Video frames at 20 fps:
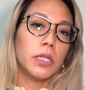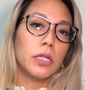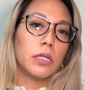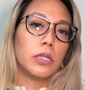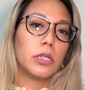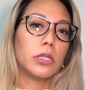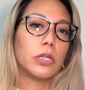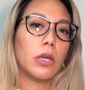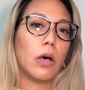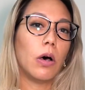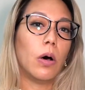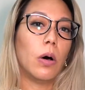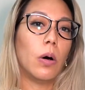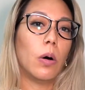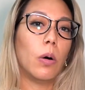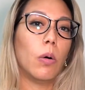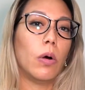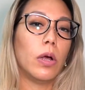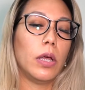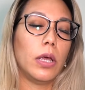
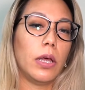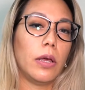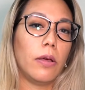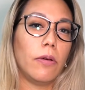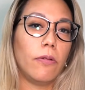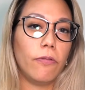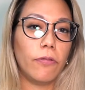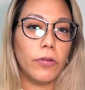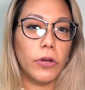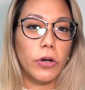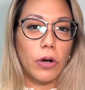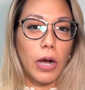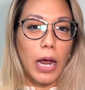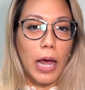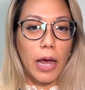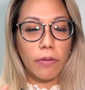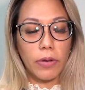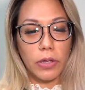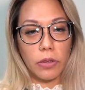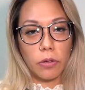So if you're
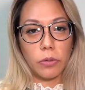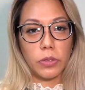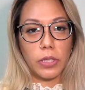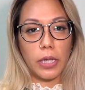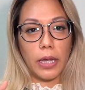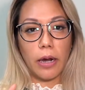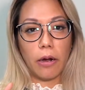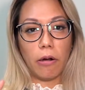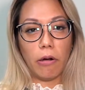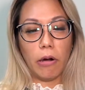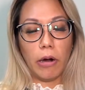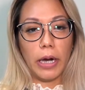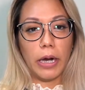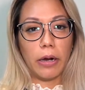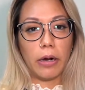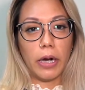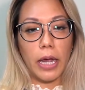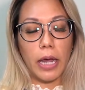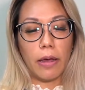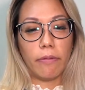having those
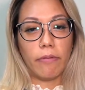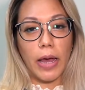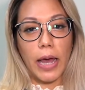area of